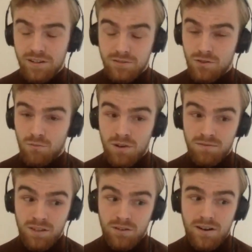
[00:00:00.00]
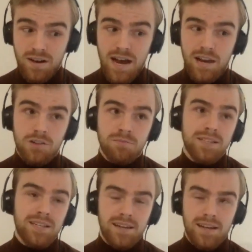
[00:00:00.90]
As someone, I lost my
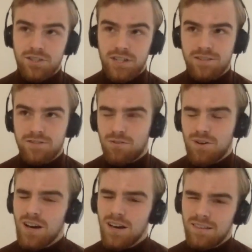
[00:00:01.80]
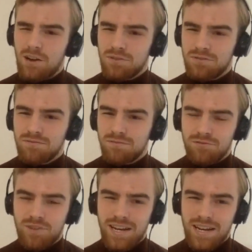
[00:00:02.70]
dad last year, so that was
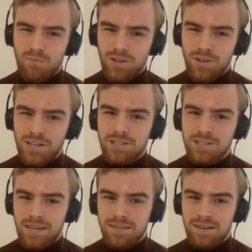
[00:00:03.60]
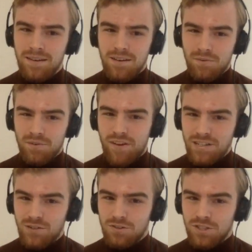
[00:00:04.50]
really poignant to me and was very
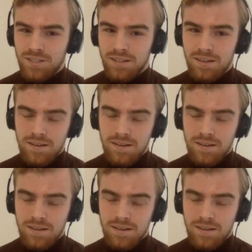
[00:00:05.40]
touching.